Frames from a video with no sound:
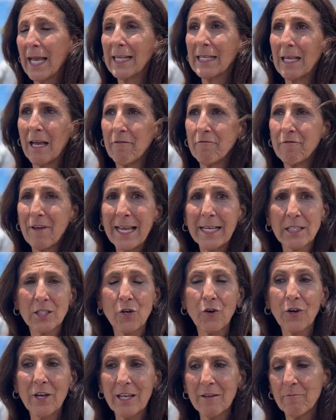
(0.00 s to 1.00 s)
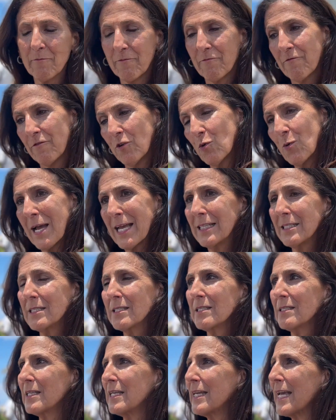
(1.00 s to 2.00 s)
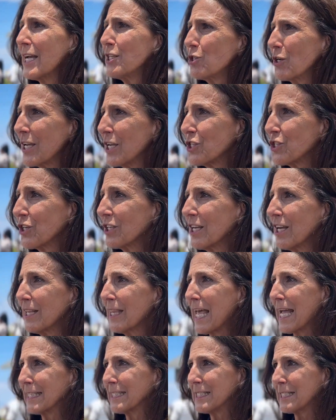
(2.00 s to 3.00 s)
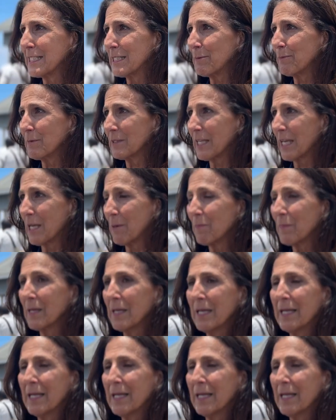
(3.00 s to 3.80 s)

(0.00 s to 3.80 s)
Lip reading: can affect or influence the educational landscape.